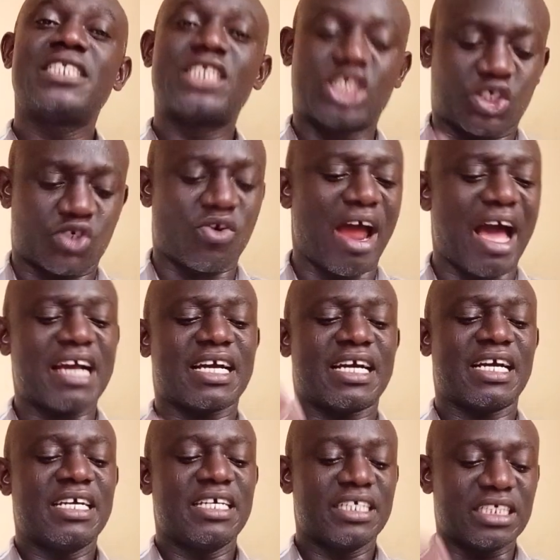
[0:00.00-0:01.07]

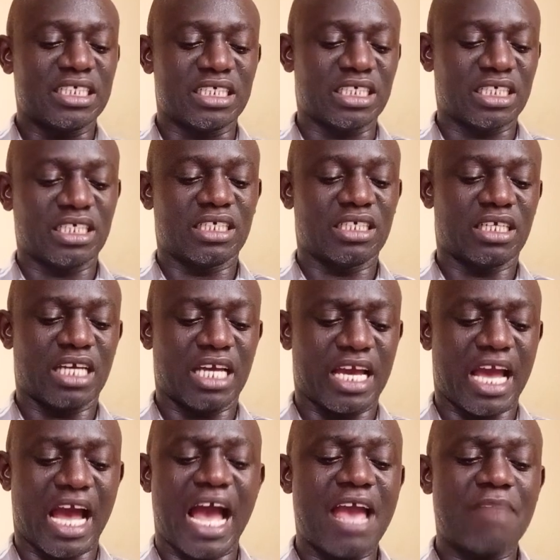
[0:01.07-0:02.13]
track
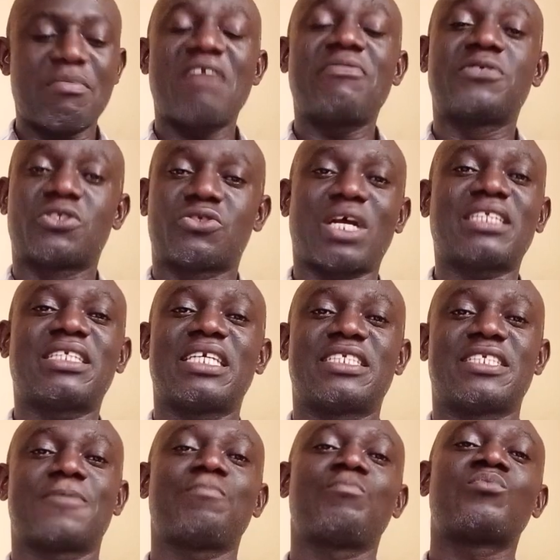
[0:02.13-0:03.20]
IMF
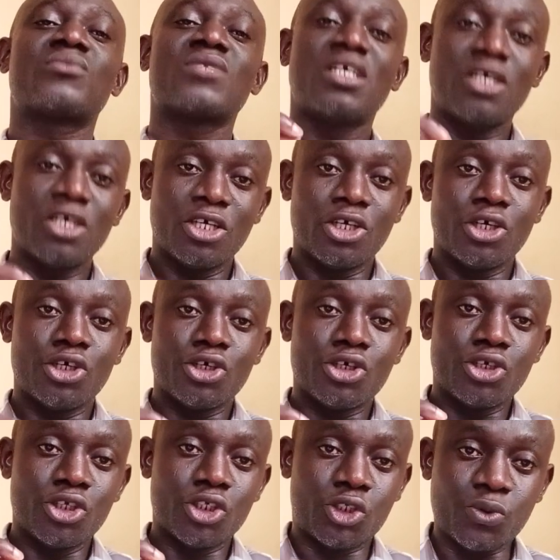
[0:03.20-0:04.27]
strategy.
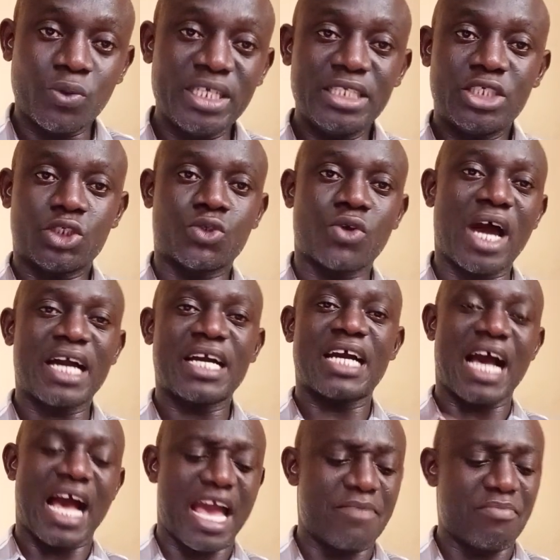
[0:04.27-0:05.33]
Twin
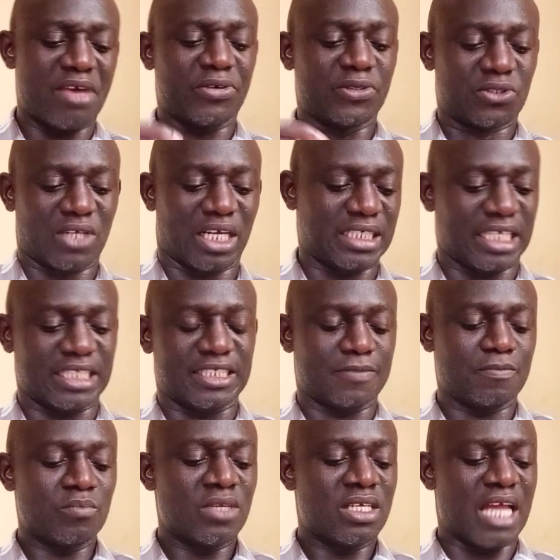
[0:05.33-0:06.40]
track IMF strategy.
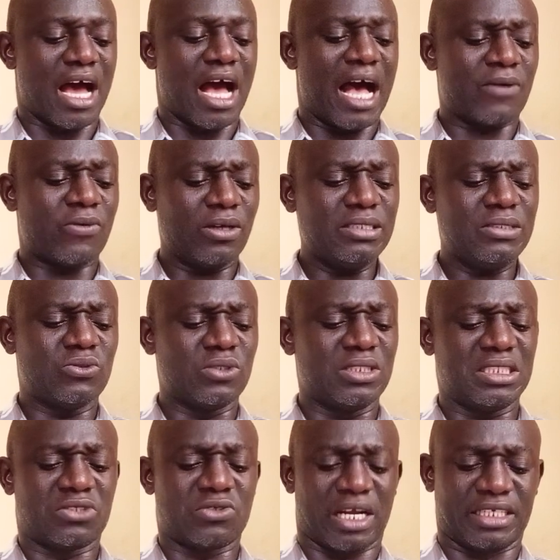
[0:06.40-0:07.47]
Now, according to
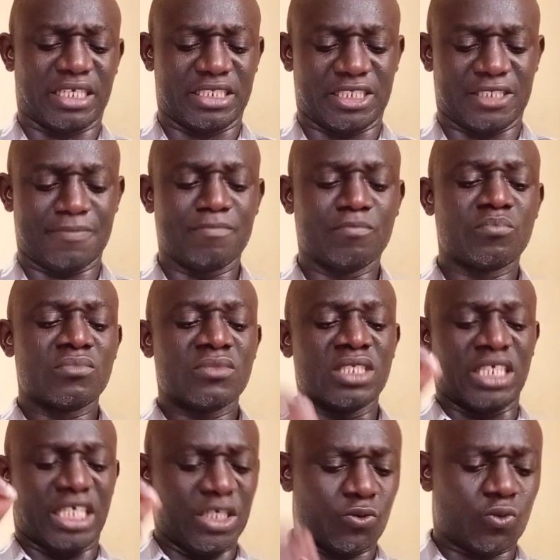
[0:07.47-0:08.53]
this strategy,
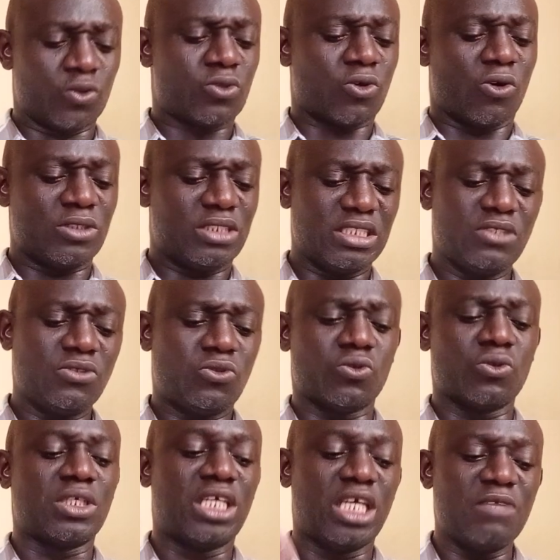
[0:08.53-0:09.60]
it would continue
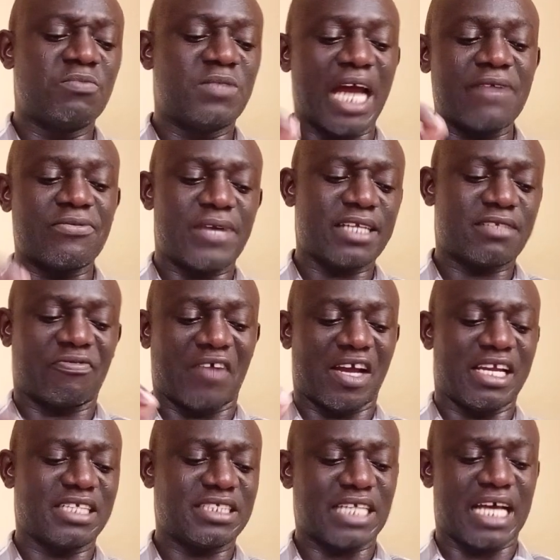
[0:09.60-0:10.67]
to give direct
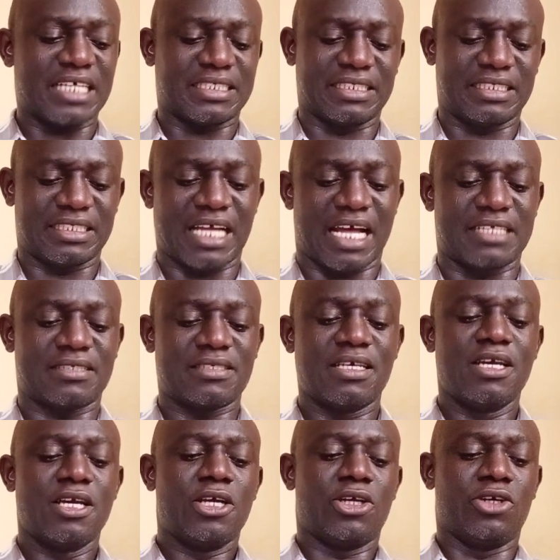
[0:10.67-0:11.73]
financial assistance,
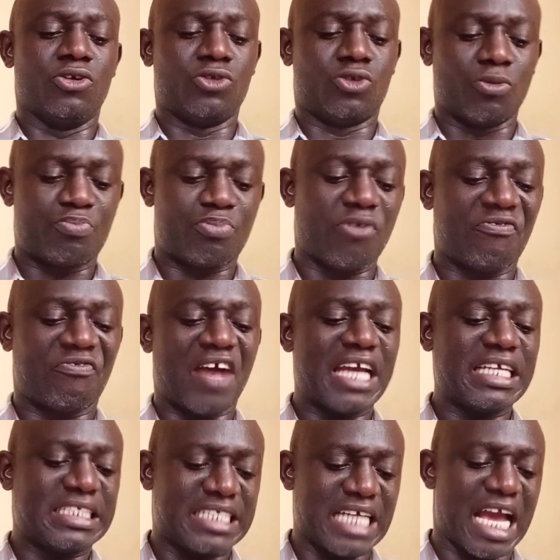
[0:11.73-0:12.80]
to
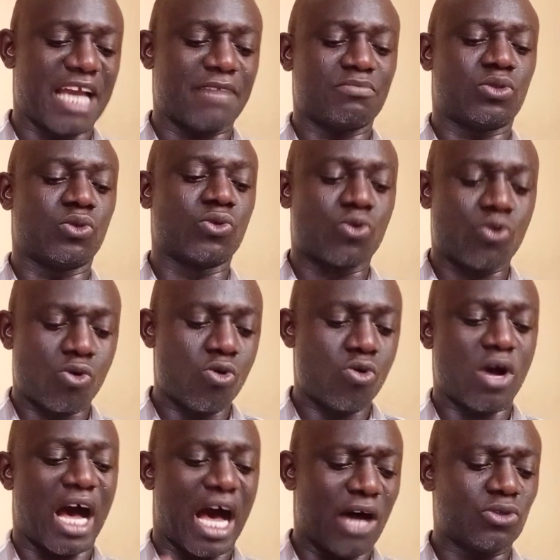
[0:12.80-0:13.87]
provide time to
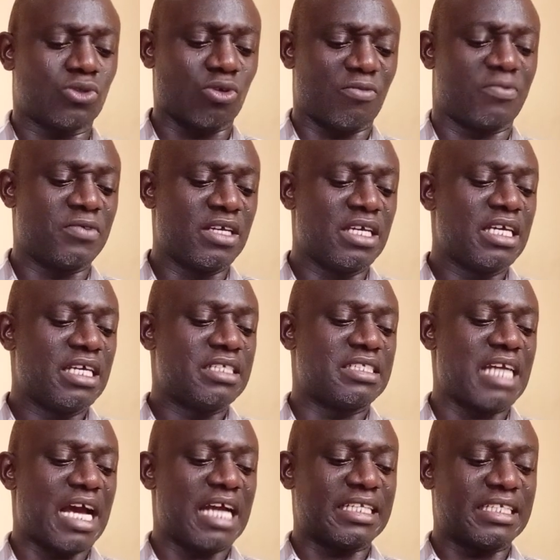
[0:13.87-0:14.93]
grow out of
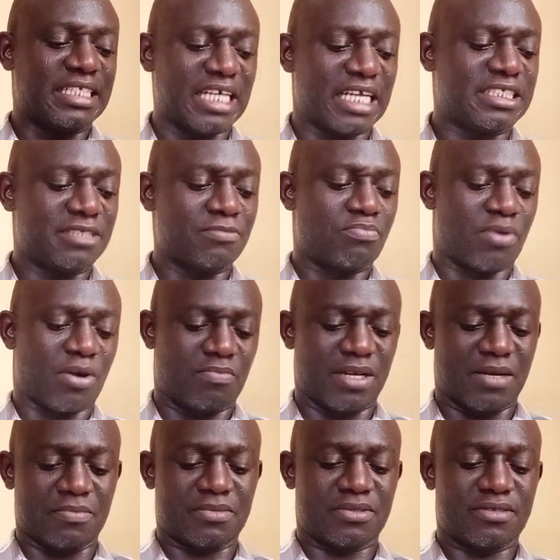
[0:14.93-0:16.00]
their debt
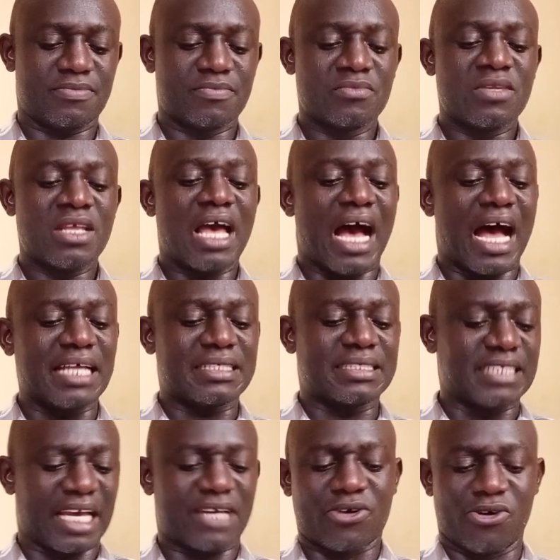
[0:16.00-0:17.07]
problems. And
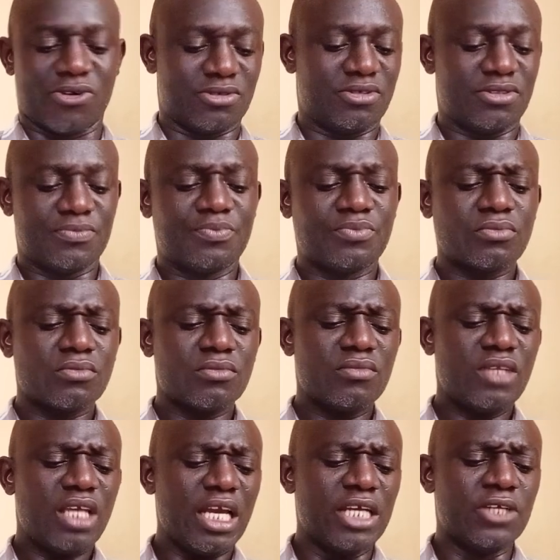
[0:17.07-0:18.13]
second,
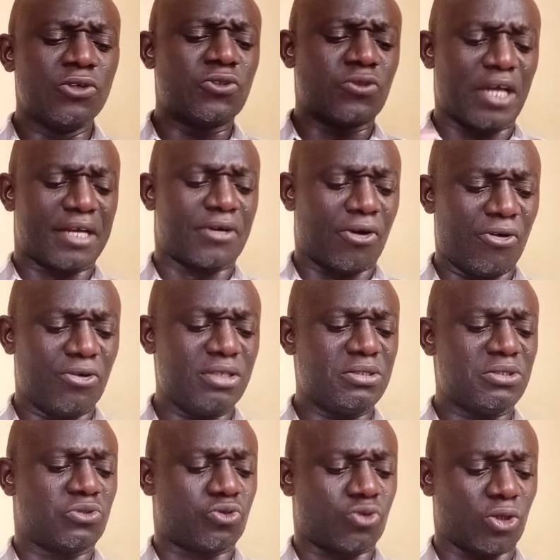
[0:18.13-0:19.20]
to encourage
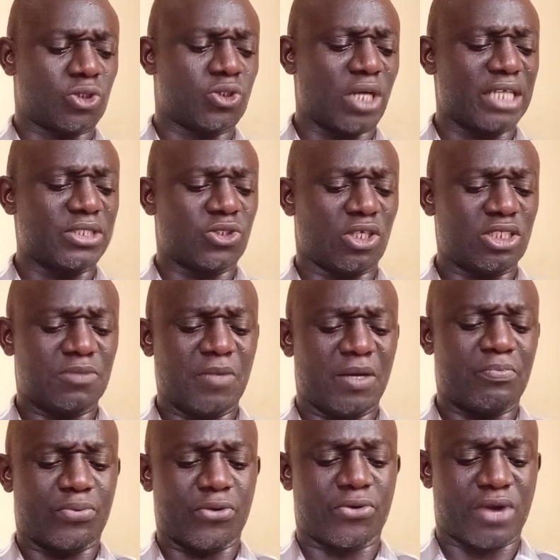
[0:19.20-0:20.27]
structural
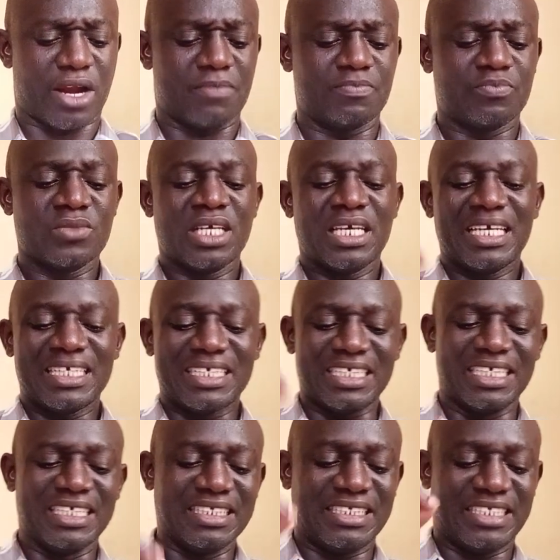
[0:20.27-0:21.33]
adjustment program
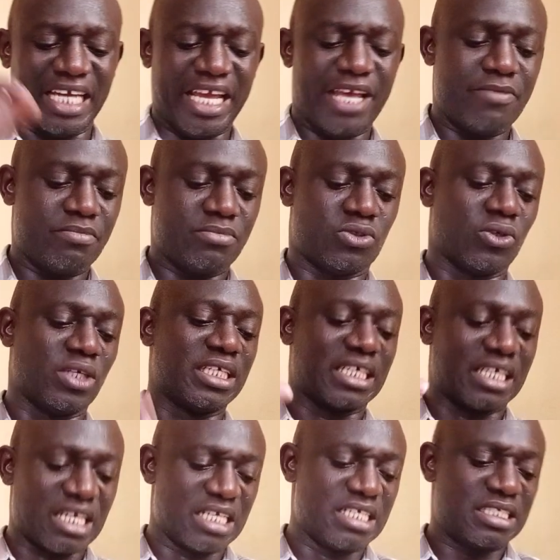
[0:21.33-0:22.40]
in them to
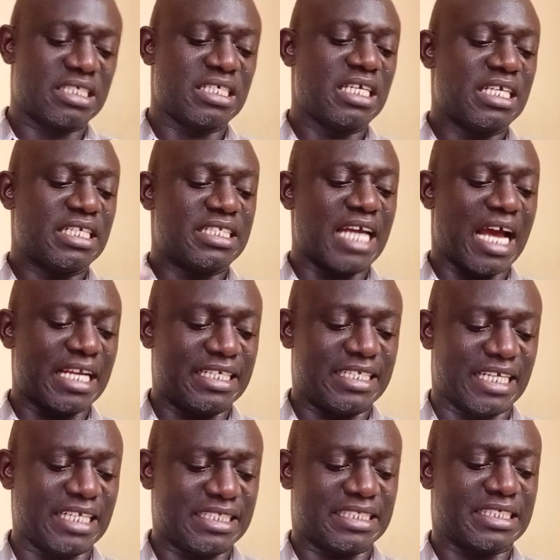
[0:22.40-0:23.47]
increase their
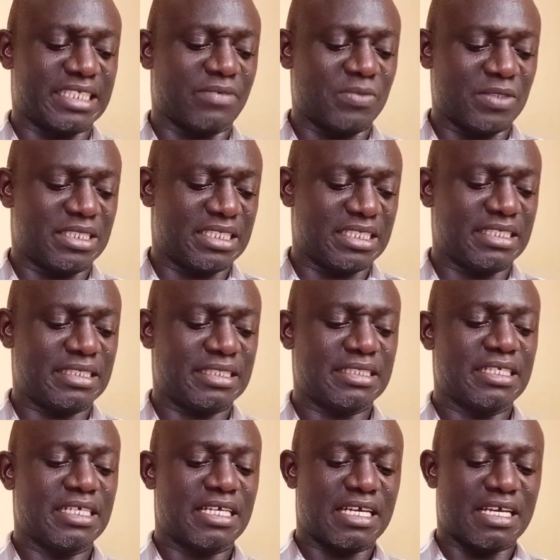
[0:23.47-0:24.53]
debt services
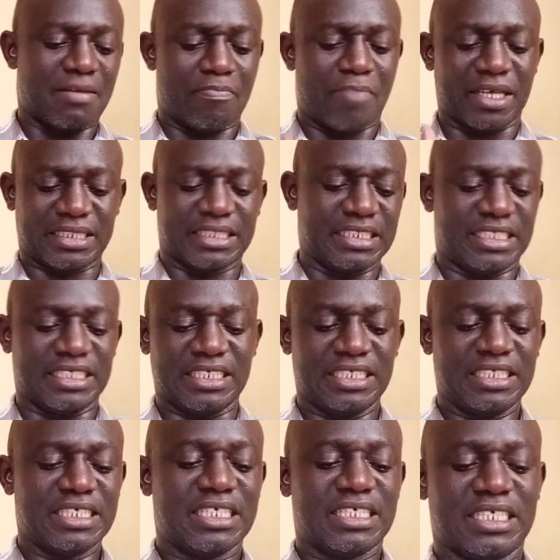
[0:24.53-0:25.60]

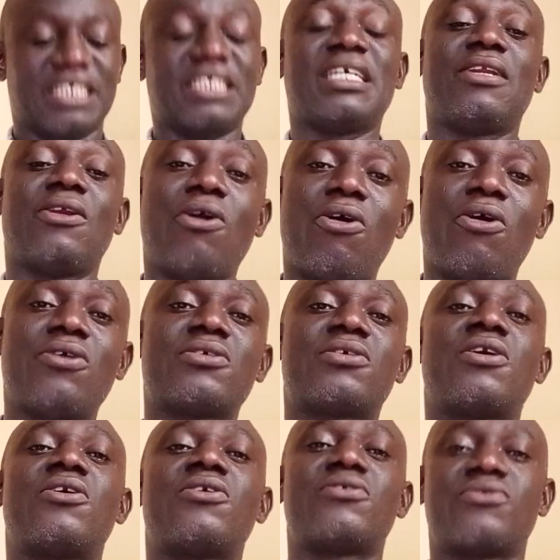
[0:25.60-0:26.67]
capacity in the
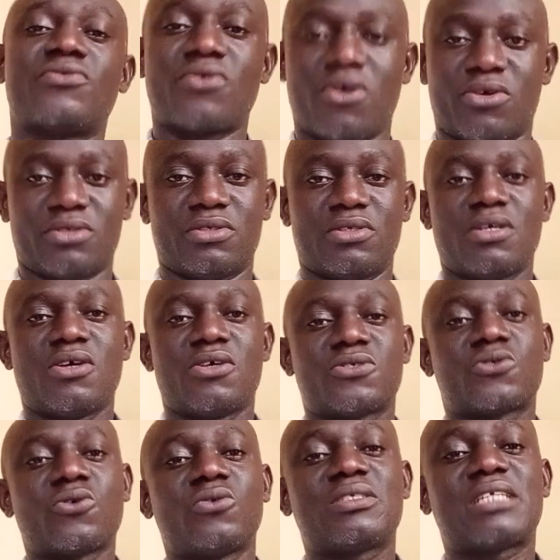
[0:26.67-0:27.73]
long run.
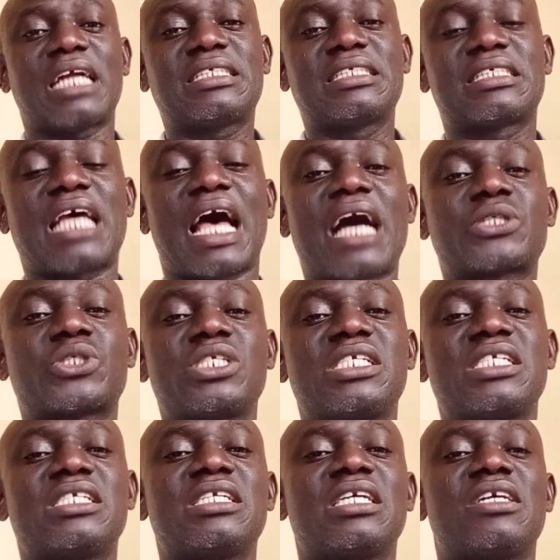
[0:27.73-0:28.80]
So that is
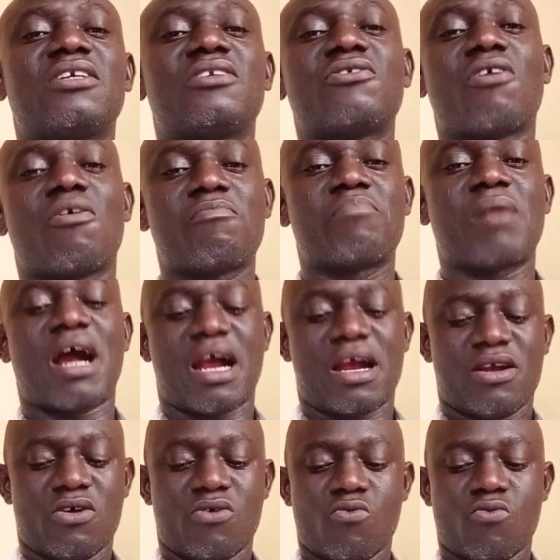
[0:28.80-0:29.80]
actually number